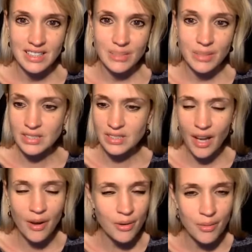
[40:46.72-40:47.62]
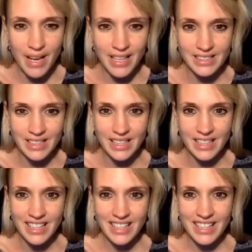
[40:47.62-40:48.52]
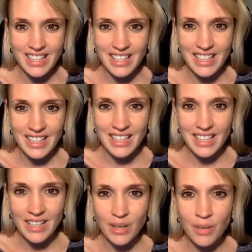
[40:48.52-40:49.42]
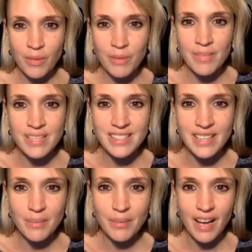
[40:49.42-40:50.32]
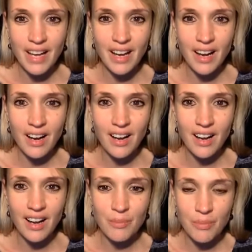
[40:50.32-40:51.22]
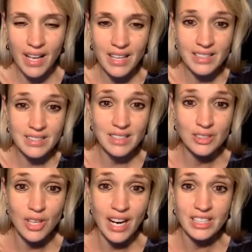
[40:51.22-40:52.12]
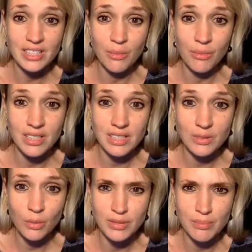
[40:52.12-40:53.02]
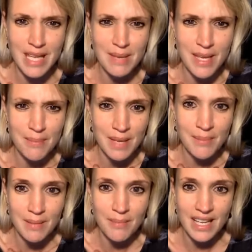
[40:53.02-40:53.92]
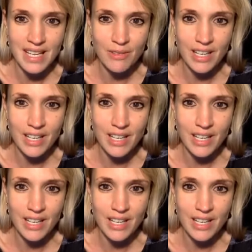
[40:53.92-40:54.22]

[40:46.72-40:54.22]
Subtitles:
We're so amazing. And we miss it by this contraction, which is always me, me, me, me, me.